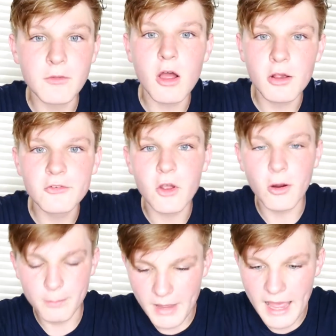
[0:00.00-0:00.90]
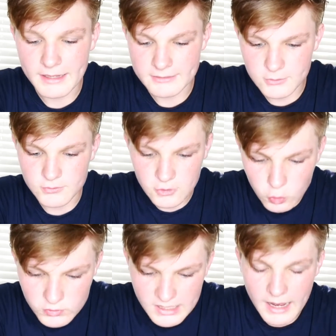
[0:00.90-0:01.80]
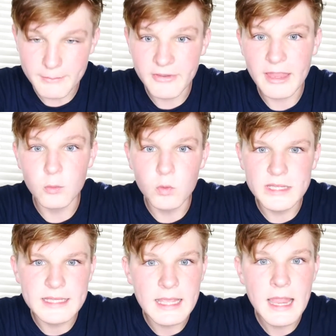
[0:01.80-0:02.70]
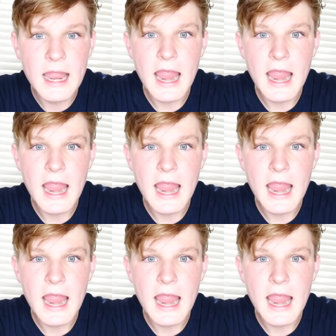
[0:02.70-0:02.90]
vlogs are back to 2 times a week.